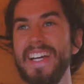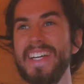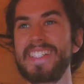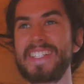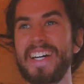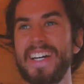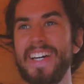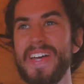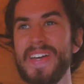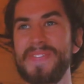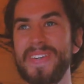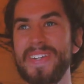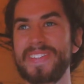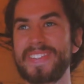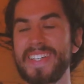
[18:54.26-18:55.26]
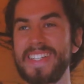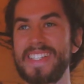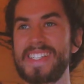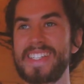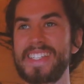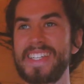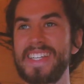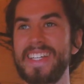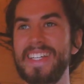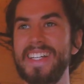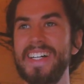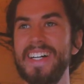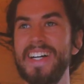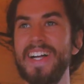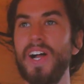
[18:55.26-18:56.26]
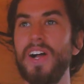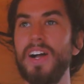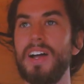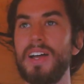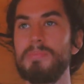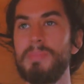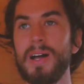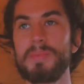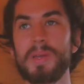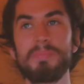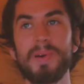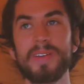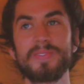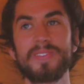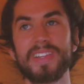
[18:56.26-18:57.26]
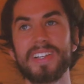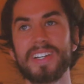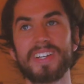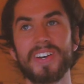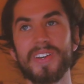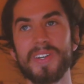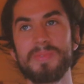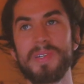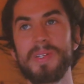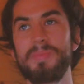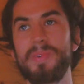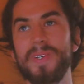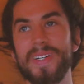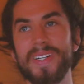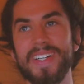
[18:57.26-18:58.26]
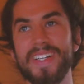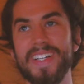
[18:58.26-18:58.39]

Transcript: Is that a hippie thing to say? It might be bad for the economy, but